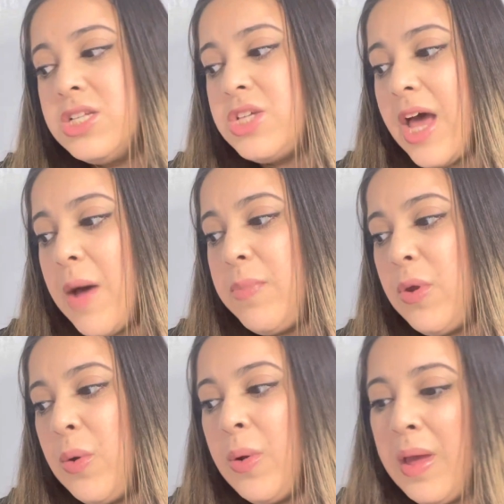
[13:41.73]
to help
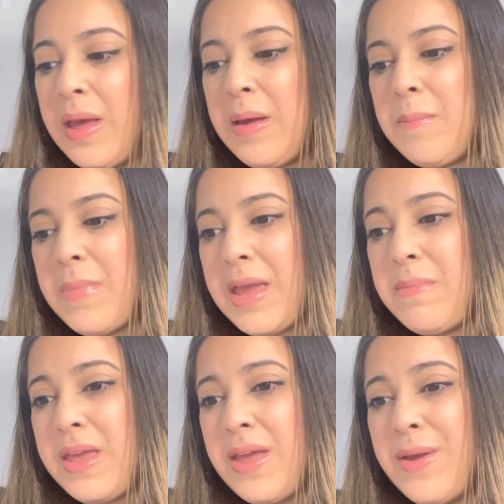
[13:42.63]
you
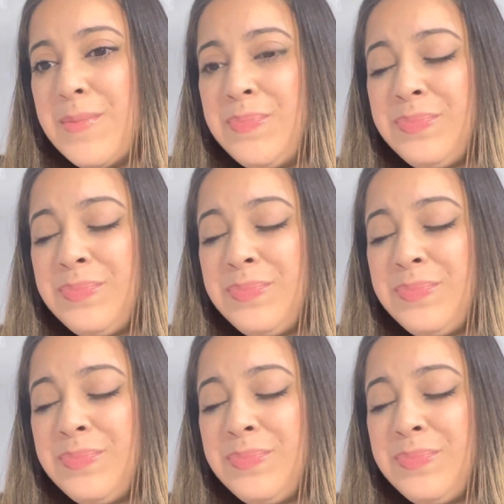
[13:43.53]
maybe